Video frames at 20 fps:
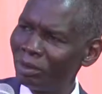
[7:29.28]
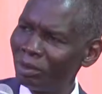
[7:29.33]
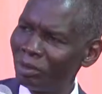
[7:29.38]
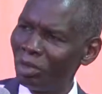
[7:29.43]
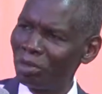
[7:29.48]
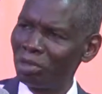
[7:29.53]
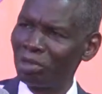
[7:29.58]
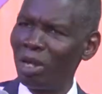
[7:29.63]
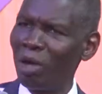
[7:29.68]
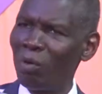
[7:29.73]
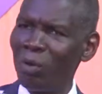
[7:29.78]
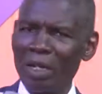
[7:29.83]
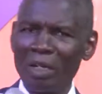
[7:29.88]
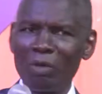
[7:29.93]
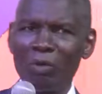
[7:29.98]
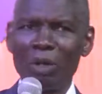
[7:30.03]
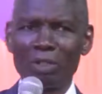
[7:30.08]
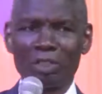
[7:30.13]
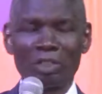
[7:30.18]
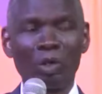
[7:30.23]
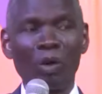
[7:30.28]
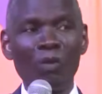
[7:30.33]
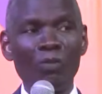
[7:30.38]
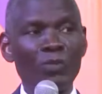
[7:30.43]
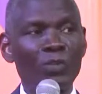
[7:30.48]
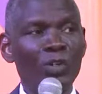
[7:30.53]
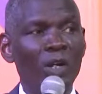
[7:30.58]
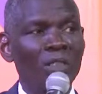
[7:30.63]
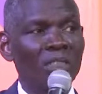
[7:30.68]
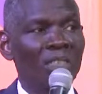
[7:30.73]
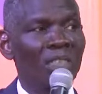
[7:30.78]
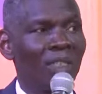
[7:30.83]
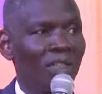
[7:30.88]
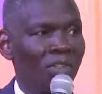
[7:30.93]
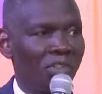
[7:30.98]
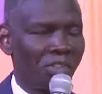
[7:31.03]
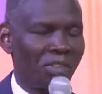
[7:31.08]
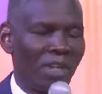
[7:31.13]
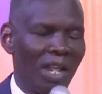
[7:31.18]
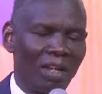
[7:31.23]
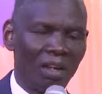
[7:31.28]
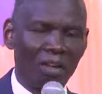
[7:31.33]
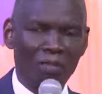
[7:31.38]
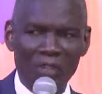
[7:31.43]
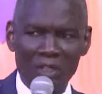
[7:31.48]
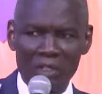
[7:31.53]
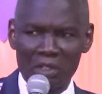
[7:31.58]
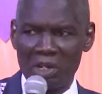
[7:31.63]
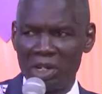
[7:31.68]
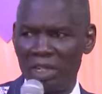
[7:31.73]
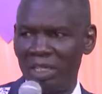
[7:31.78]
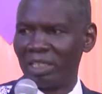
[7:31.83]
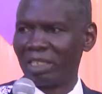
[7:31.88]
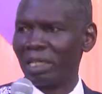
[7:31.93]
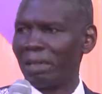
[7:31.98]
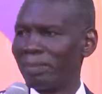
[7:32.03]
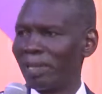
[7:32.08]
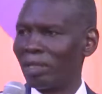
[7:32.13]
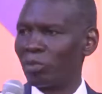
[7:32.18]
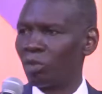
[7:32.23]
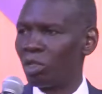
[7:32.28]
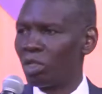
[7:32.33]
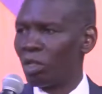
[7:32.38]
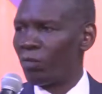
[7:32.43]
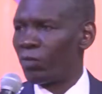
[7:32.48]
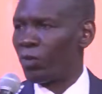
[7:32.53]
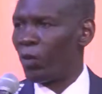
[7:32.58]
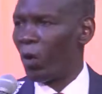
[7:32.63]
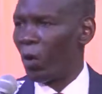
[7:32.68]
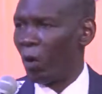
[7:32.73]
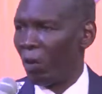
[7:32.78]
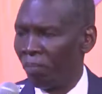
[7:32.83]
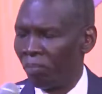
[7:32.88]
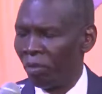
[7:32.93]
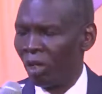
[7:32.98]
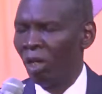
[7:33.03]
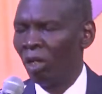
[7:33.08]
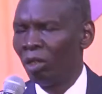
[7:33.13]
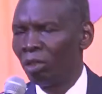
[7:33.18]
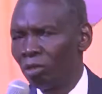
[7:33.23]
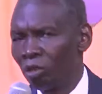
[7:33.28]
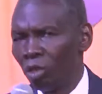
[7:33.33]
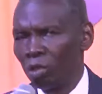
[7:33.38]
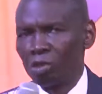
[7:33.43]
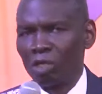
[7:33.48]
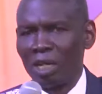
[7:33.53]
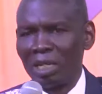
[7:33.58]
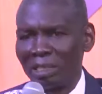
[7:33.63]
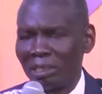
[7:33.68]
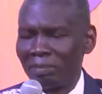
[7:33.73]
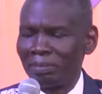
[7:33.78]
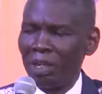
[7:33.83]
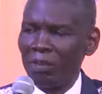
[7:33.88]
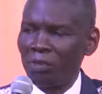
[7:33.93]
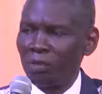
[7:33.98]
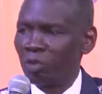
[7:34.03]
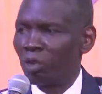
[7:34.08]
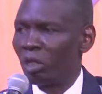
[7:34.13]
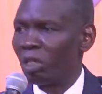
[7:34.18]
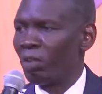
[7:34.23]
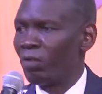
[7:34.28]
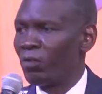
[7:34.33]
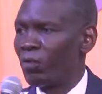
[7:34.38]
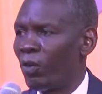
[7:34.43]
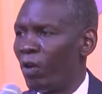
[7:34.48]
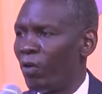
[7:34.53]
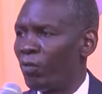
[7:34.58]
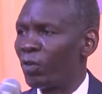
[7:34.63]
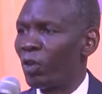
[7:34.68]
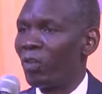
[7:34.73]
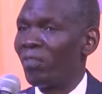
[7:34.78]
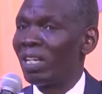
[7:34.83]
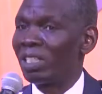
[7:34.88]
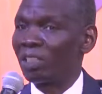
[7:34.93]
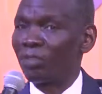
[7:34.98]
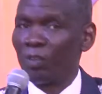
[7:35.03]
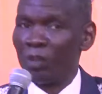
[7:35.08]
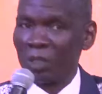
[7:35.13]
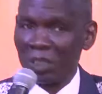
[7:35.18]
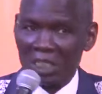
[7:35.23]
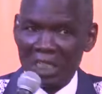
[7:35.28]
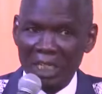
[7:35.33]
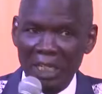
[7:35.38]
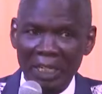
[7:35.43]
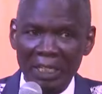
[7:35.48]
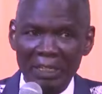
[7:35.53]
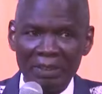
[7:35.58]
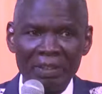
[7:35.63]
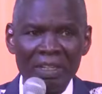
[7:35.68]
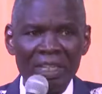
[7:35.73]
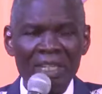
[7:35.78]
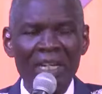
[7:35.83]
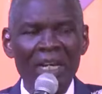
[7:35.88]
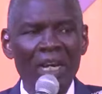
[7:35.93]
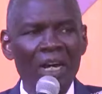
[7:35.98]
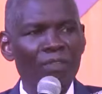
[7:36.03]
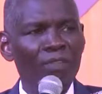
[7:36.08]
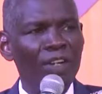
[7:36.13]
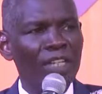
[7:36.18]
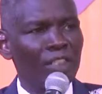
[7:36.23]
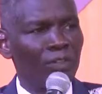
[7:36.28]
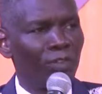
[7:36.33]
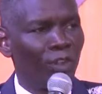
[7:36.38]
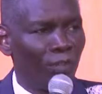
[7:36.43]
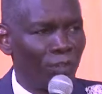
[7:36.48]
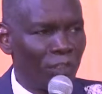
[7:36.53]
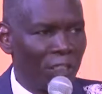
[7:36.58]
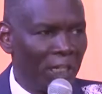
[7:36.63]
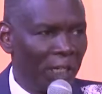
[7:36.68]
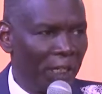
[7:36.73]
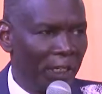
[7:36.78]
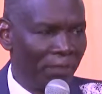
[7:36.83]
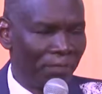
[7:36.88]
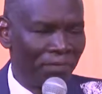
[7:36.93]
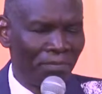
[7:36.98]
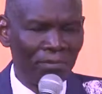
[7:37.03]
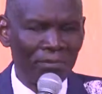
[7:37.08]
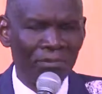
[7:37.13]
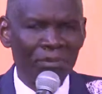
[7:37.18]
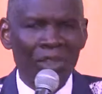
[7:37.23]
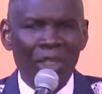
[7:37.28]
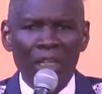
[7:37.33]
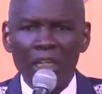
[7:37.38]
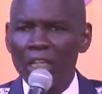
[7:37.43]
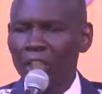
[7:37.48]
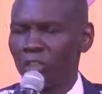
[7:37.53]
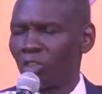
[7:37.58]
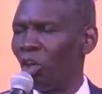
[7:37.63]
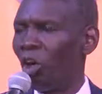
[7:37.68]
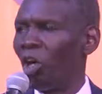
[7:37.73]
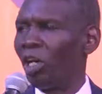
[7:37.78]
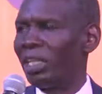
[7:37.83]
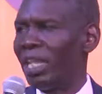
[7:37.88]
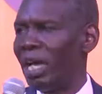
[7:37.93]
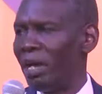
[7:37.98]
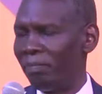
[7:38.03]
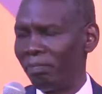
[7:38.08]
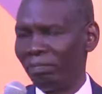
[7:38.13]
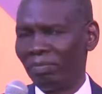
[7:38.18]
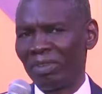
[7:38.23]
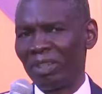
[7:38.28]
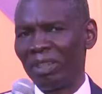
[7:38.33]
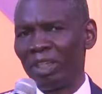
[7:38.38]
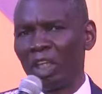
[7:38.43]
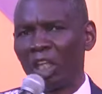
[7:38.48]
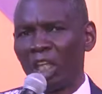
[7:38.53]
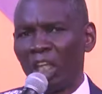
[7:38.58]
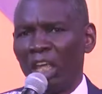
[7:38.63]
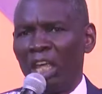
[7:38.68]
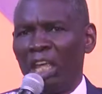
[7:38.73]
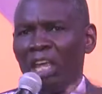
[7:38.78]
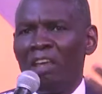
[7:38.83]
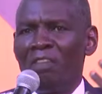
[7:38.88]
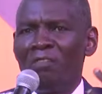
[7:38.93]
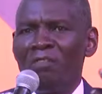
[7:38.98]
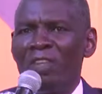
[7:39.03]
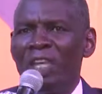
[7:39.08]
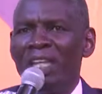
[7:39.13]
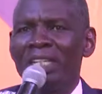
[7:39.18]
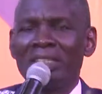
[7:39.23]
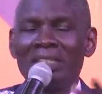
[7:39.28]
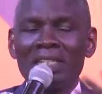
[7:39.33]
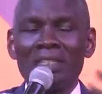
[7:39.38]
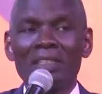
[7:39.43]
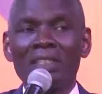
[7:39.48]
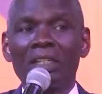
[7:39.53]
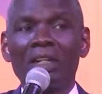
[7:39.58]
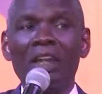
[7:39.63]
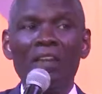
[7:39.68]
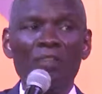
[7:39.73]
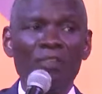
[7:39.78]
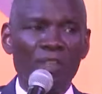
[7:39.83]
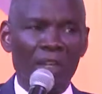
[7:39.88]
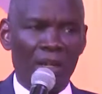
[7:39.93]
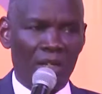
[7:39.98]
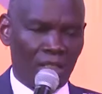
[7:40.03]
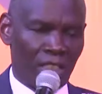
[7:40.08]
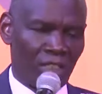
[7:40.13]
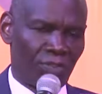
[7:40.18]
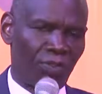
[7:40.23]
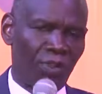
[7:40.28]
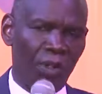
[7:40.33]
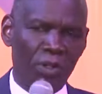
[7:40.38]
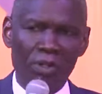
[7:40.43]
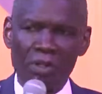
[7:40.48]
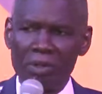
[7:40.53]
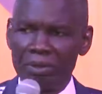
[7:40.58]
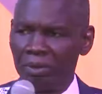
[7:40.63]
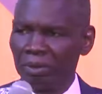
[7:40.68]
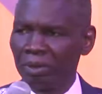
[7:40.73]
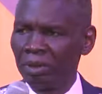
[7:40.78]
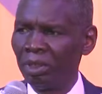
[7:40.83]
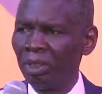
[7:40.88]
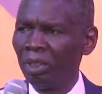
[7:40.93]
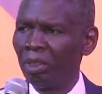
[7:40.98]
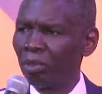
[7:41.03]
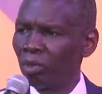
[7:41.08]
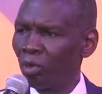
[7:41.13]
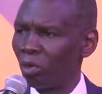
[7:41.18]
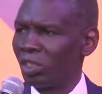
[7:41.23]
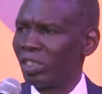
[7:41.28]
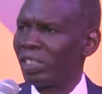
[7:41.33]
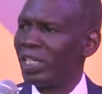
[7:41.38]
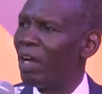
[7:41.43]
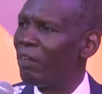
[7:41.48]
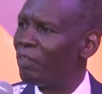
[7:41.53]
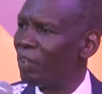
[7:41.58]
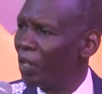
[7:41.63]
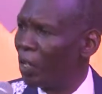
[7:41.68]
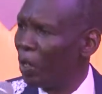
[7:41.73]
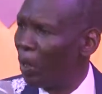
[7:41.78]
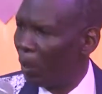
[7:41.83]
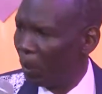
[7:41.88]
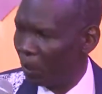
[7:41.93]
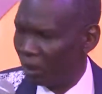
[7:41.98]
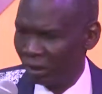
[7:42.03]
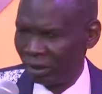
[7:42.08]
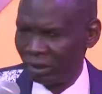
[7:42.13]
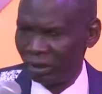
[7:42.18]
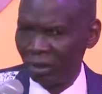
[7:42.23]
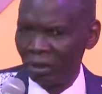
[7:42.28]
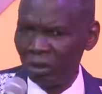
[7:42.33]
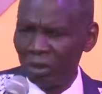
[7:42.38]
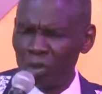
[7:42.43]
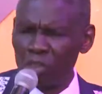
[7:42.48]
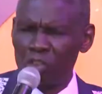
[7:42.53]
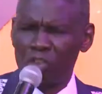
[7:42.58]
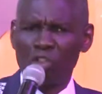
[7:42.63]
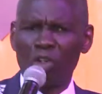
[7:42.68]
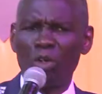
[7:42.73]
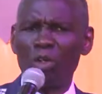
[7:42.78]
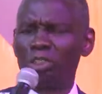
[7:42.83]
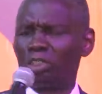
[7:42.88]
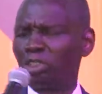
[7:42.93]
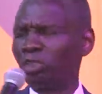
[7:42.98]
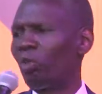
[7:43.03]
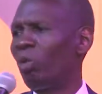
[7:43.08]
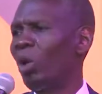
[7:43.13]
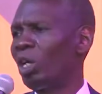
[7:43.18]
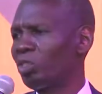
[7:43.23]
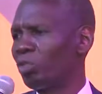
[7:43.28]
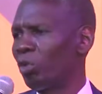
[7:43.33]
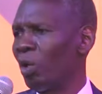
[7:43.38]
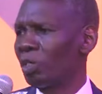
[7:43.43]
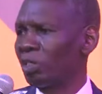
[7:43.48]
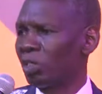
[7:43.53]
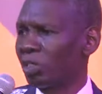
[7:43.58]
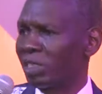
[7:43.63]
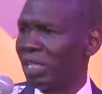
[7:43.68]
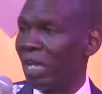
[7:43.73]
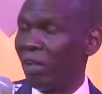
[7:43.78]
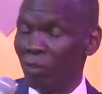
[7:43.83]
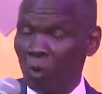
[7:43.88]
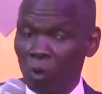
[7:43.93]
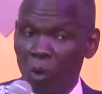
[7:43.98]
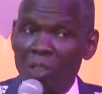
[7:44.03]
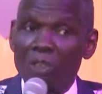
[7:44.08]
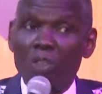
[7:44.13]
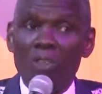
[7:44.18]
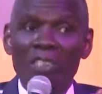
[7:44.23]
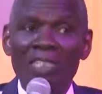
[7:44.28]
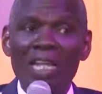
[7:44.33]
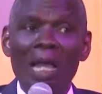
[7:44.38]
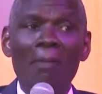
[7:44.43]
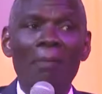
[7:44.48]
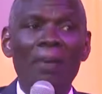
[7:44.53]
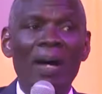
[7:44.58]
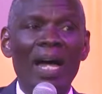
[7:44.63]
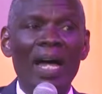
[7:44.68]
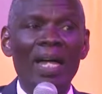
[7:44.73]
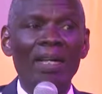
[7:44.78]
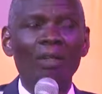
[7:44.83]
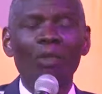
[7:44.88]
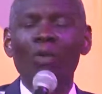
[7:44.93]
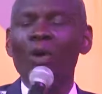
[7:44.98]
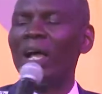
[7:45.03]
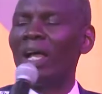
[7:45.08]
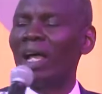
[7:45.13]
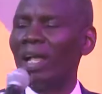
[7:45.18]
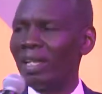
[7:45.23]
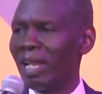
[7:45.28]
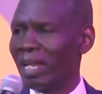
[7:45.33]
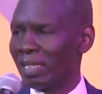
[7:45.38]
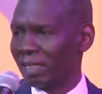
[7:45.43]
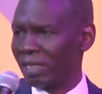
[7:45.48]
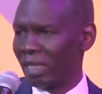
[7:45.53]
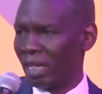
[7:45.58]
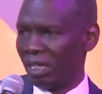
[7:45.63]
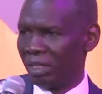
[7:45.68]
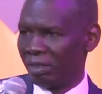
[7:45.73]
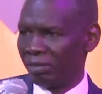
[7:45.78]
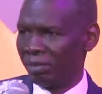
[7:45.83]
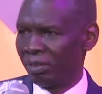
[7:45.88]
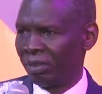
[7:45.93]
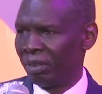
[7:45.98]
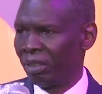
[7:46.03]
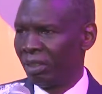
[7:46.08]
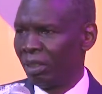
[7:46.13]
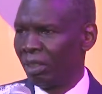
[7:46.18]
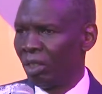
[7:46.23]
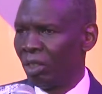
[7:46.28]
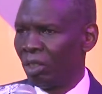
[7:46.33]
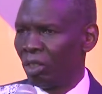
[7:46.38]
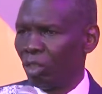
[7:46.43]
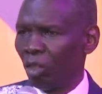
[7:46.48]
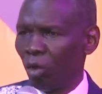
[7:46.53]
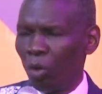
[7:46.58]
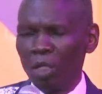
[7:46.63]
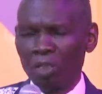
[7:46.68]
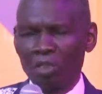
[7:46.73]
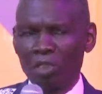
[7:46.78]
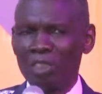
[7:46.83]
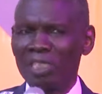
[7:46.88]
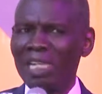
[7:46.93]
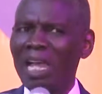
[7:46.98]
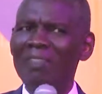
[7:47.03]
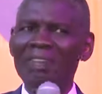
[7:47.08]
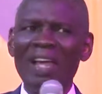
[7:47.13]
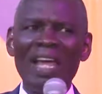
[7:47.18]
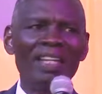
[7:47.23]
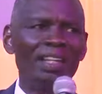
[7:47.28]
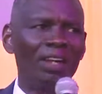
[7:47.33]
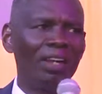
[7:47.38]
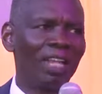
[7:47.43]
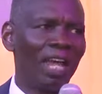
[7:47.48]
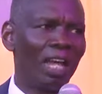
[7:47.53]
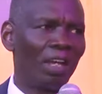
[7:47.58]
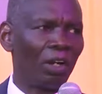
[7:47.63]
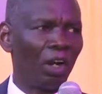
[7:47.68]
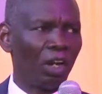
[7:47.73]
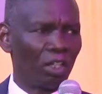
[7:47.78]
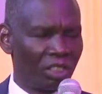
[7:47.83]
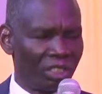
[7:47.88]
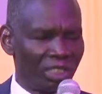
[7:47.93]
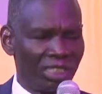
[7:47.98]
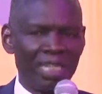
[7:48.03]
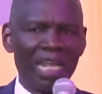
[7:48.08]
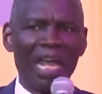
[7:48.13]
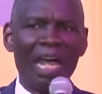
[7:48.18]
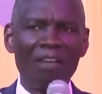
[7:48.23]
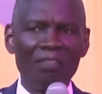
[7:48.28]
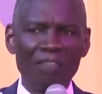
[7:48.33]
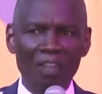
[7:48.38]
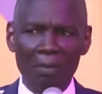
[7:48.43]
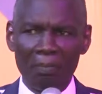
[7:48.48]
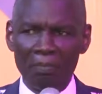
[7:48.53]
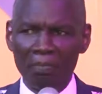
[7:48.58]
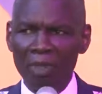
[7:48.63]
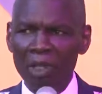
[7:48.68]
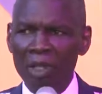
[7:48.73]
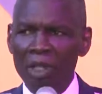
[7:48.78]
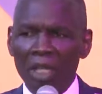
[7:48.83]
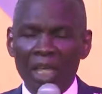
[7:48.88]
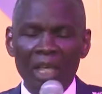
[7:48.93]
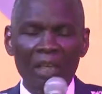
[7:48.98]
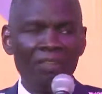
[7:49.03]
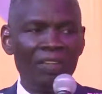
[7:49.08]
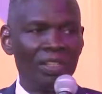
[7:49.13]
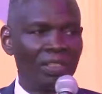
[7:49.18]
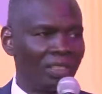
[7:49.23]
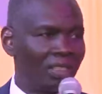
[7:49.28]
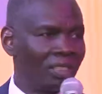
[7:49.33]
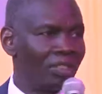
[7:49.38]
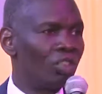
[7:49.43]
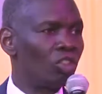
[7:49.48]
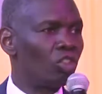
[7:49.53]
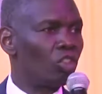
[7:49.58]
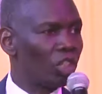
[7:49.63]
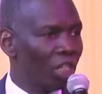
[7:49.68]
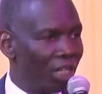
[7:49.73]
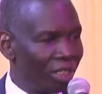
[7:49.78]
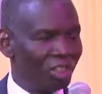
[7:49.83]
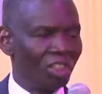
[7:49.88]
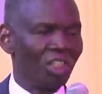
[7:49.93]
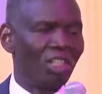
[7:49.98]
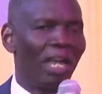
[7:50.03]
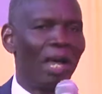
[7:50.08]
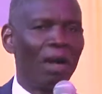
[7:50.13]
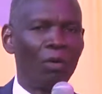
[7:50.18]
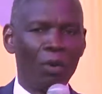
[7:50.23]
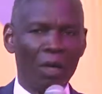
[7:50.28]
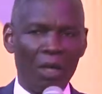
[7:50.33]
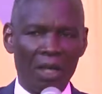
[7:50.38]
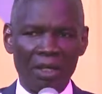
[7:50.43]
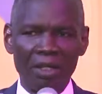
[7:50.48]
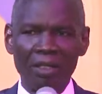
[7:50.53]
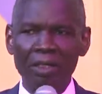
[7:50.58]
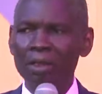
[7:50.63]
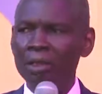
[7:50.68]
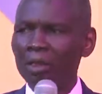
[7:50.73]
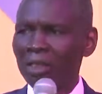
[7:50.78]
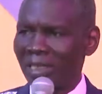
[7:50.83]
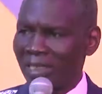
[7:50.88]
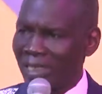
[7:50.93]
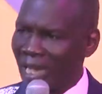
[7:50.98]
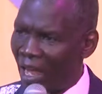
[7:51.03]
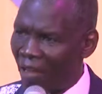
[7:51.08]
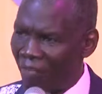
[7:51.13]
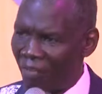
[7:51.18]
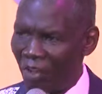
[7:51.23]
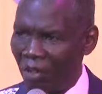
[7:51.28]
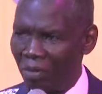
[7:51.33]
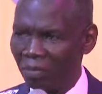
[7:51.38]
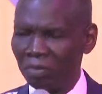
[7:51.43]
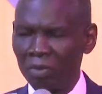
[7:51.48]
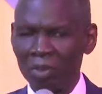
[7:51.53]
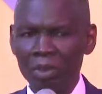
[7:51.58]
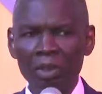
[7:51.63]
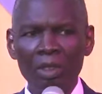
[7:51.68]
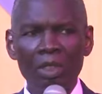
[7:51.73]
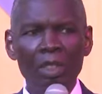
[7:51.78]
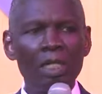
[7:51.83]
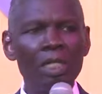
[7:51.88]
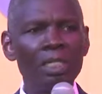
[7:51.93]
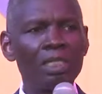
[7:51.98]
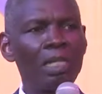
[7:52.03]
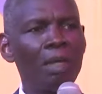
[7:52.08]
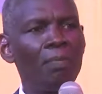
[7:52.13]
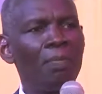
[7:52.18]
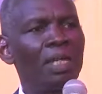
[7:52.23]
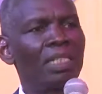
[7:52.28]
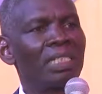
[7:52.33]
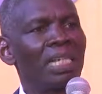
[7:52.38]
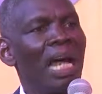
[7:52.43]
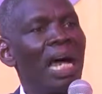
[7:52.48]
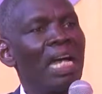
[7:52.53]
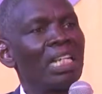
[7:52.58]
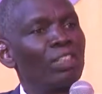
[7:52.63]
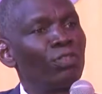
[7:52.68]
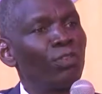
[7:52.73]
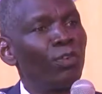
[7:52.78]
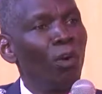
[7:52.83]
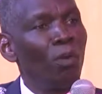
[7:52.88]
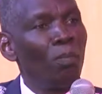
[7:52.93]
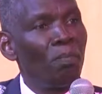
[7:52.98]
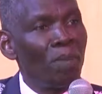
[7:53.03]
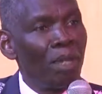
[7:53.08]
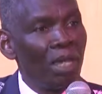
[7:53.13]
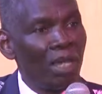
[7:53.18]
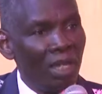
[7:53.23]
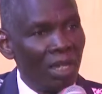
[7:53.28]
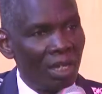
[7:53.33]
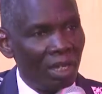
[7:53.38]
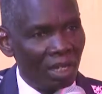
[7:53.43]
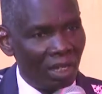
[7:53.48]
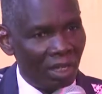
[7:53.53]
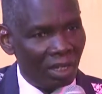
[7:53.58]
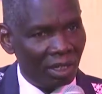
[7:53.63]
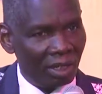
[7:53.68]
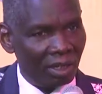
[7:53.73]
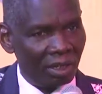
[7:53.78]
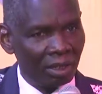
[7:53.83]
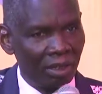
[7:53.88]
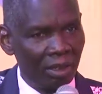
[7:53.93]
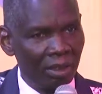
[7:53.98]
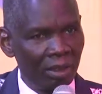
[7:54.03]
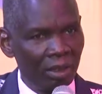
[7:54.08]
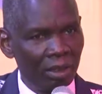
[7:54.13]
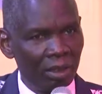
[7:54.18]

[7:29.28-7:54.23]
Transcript: when he was confronting the children of Israel in chapter 24, Joshua chapter 24 from verse 14 and verse 15, he told them, if it is grievous for you to serve the Lord, choose what you want to serve. You want to serve Baal? Go ahead and serve. You want to serve any other God? Serve him. If it is this Yahweh, serve him. He said, but as for me,